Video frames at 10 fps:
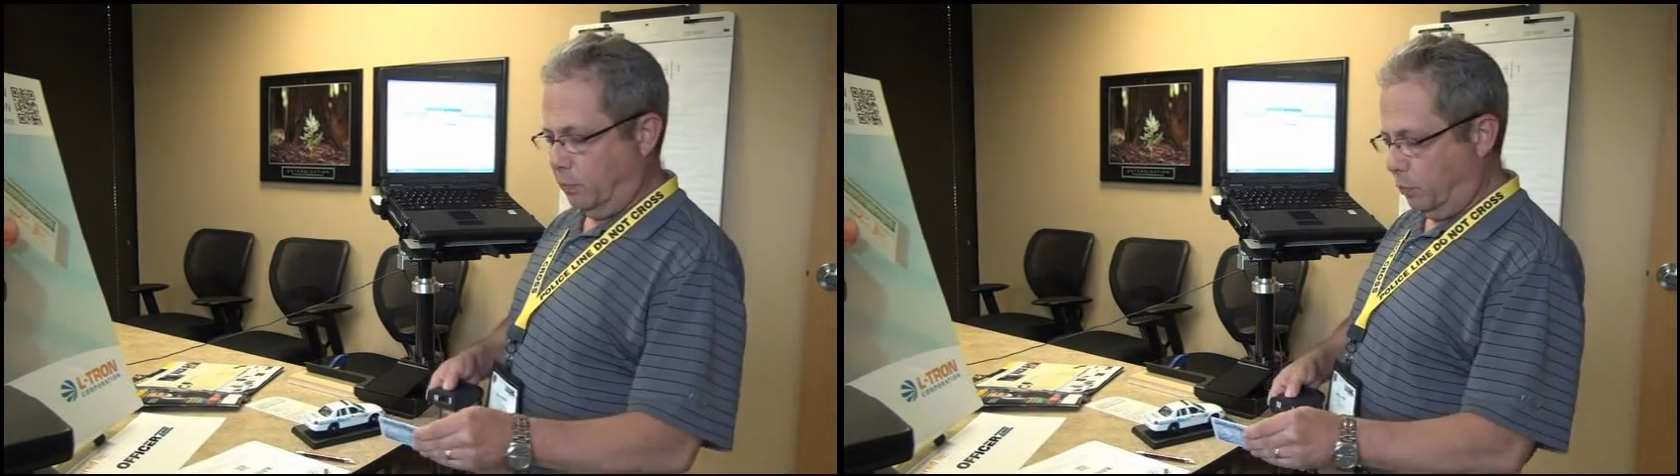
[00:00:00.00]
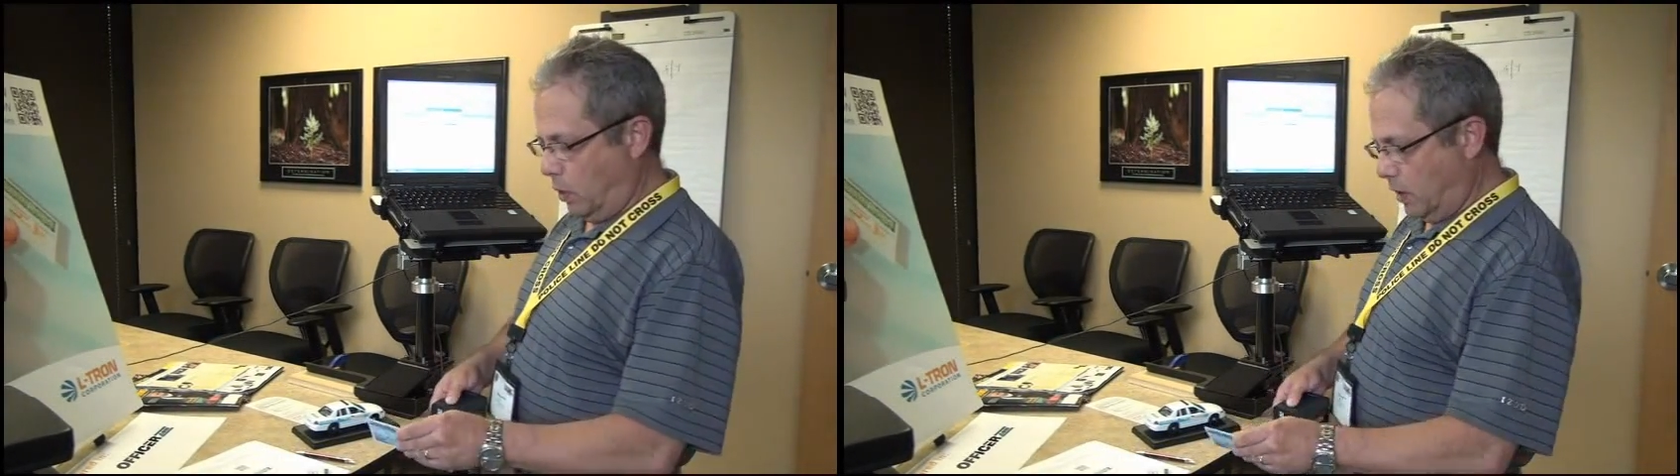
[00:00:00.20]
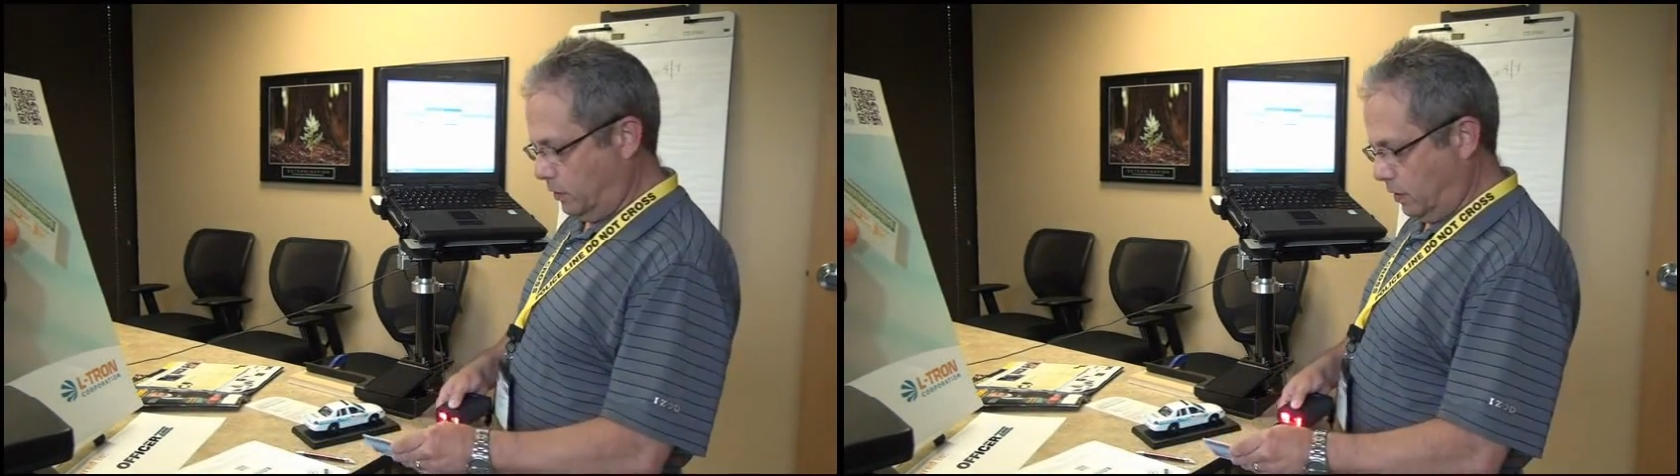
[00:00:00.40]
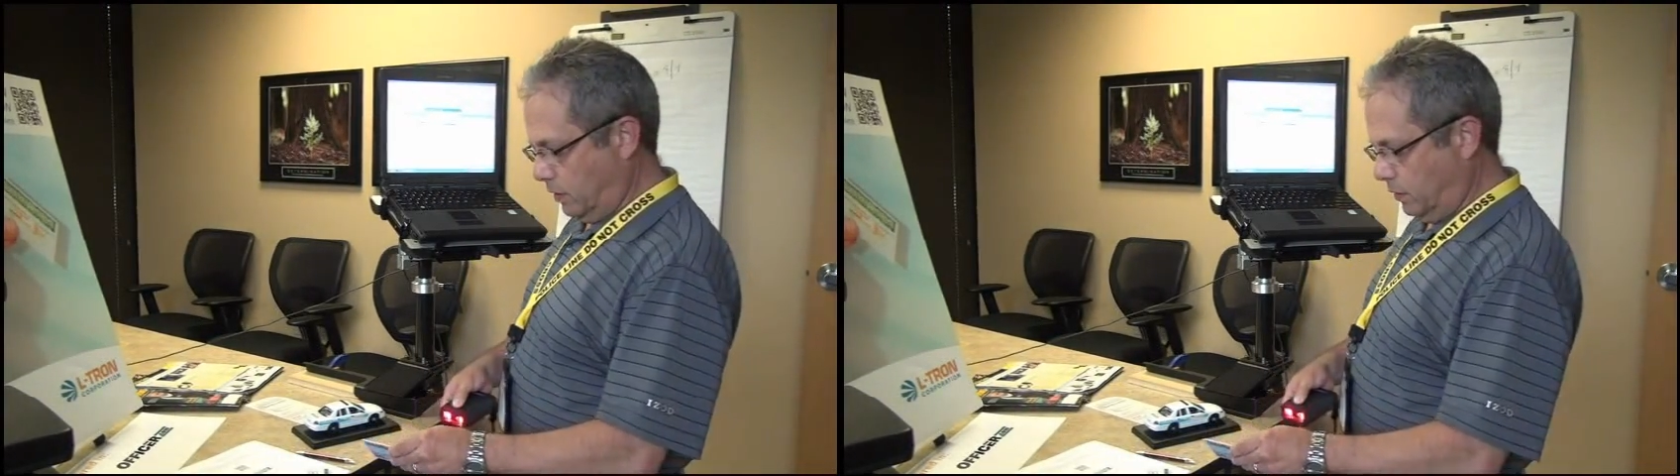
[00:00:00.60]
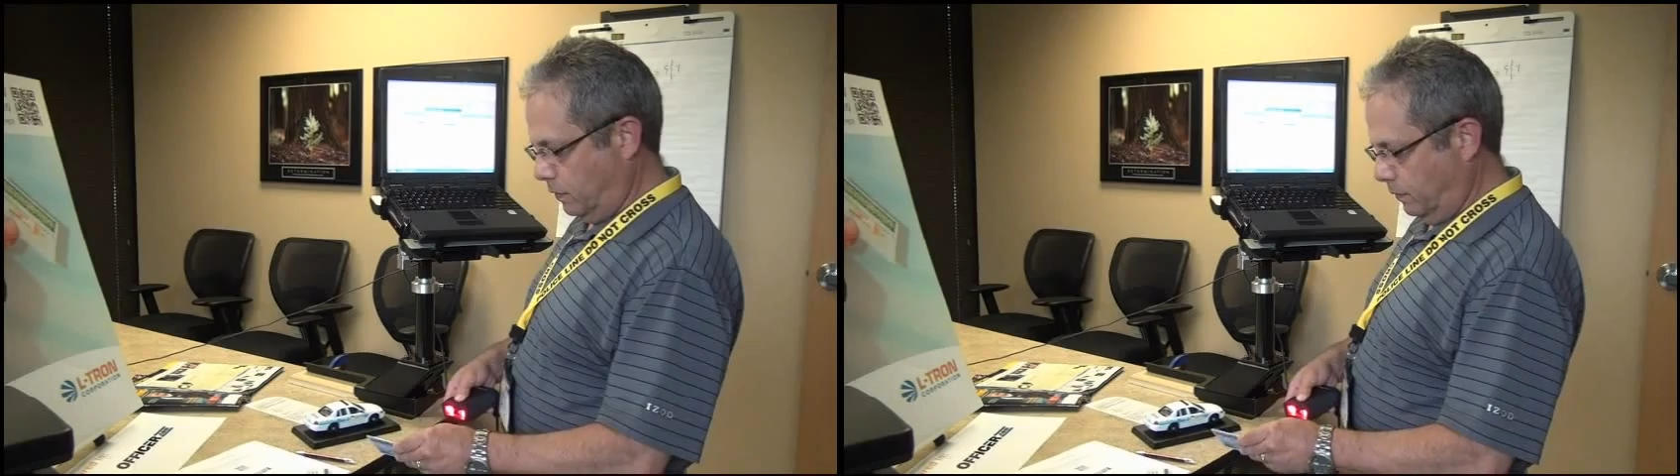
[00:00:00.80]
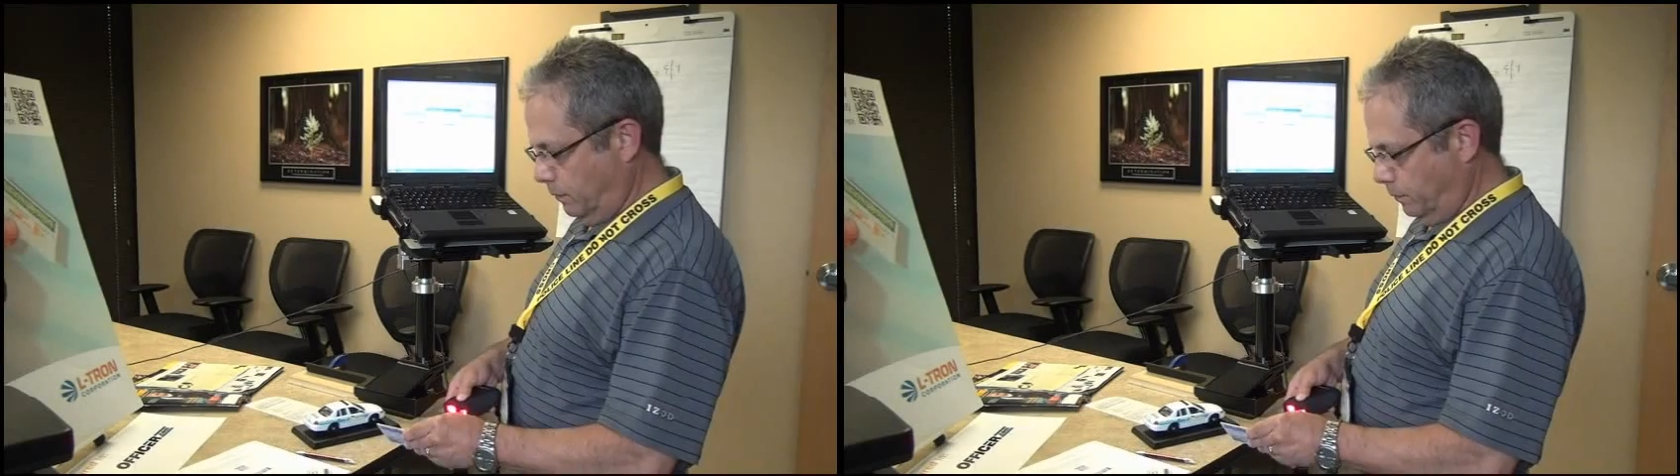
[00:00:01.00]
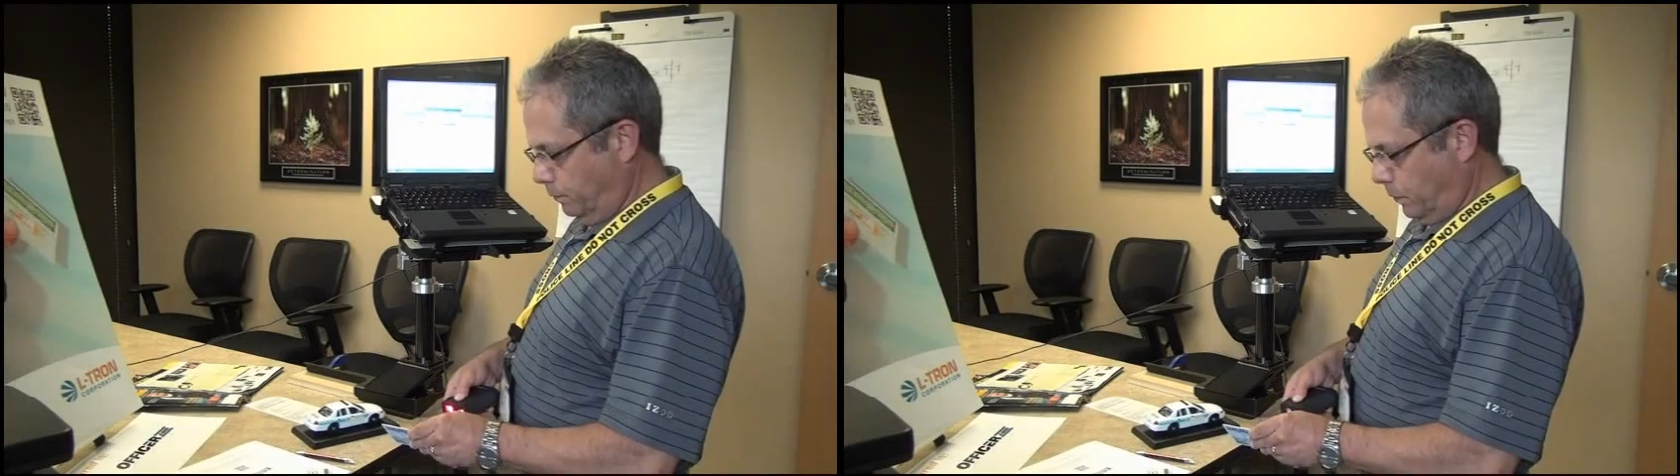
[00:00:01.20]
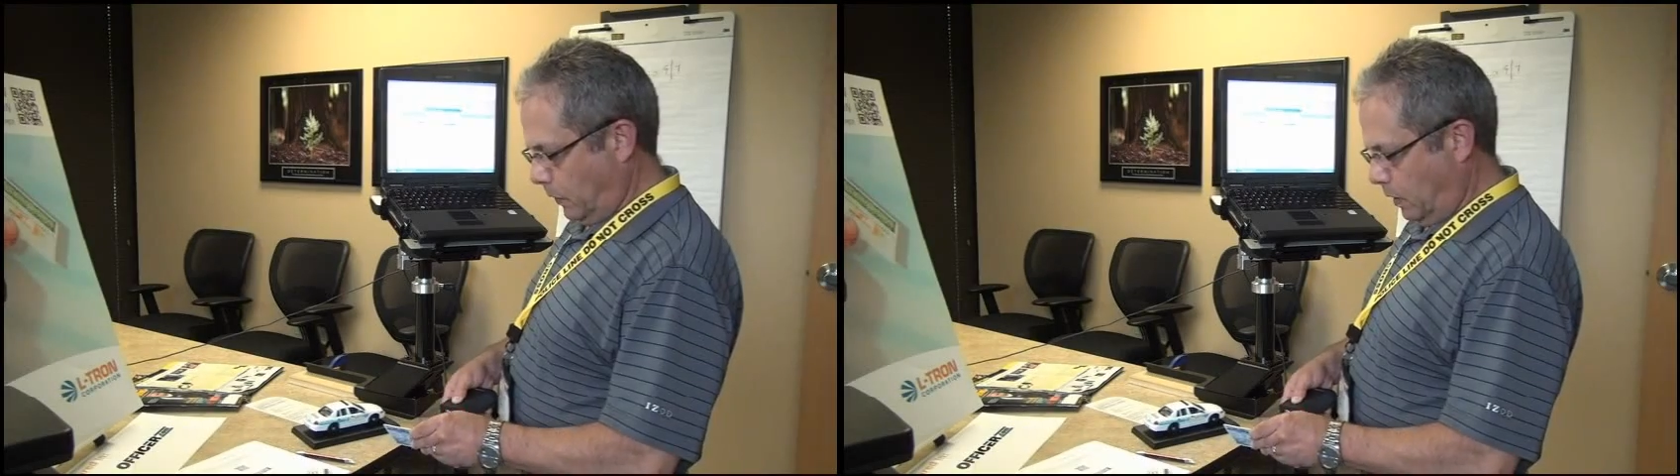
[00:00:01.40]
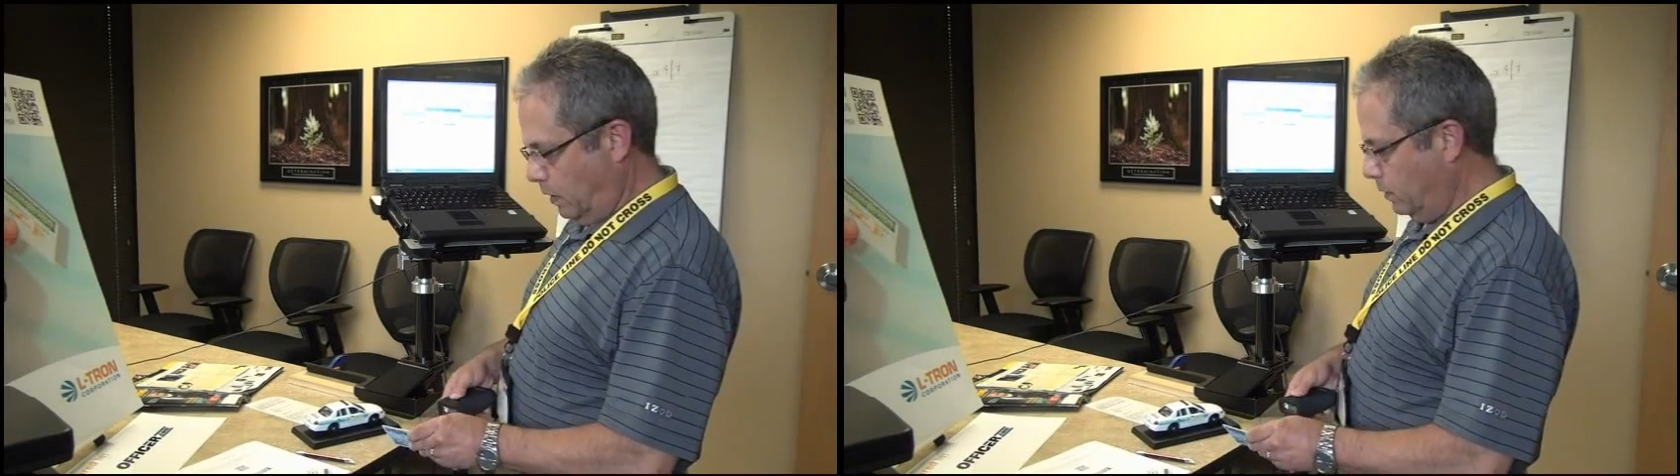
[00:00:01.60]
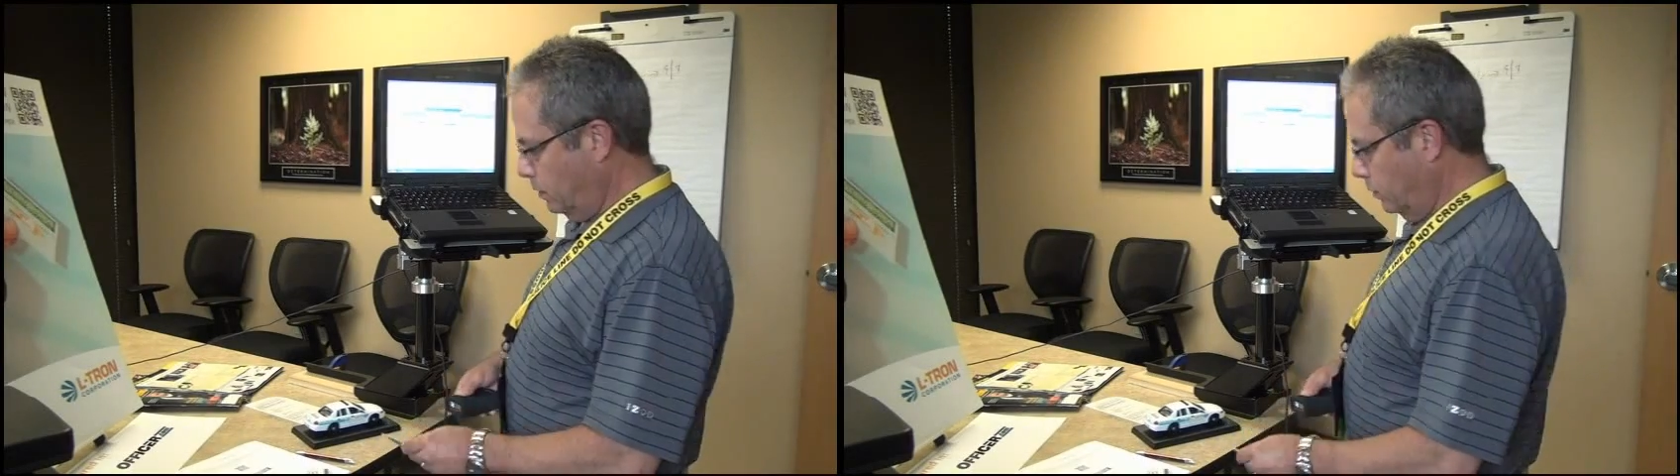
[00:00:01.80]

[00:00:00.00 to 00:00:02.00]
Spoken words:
process to